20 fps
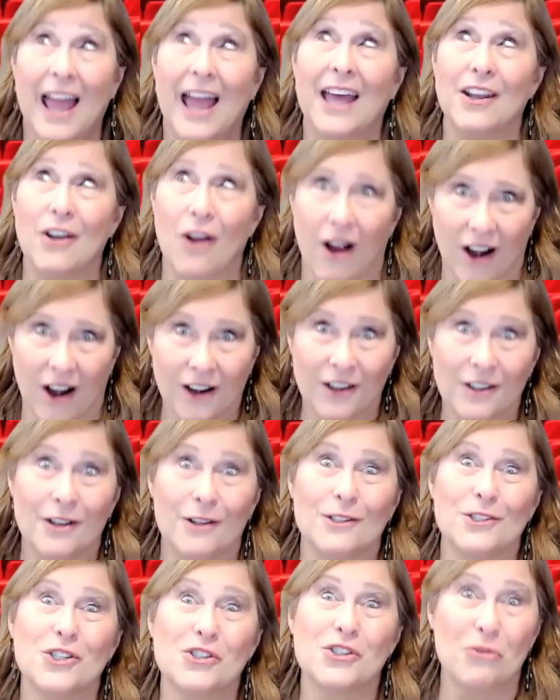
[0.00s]
and
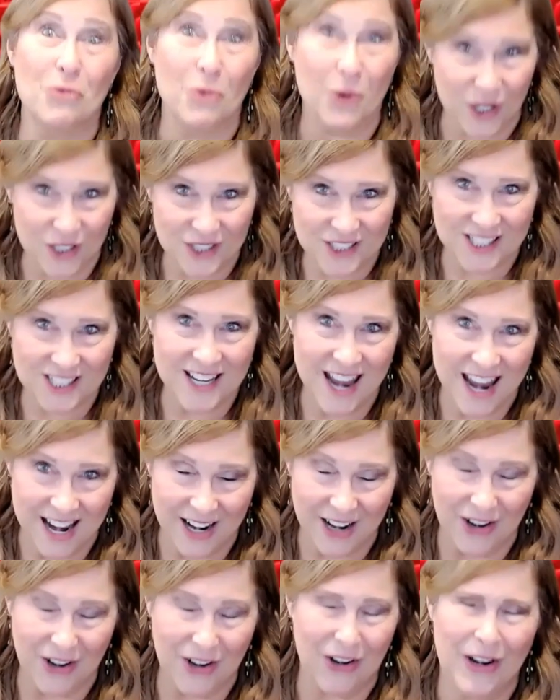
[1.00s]
Arnold
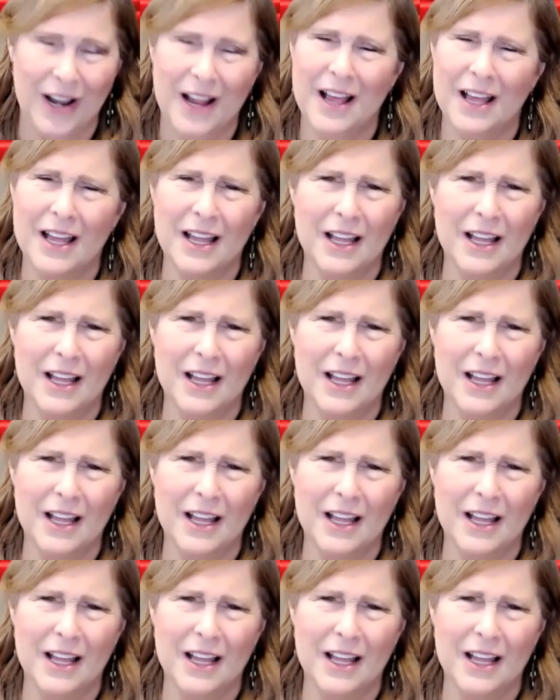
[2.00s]
Schwarzenegger.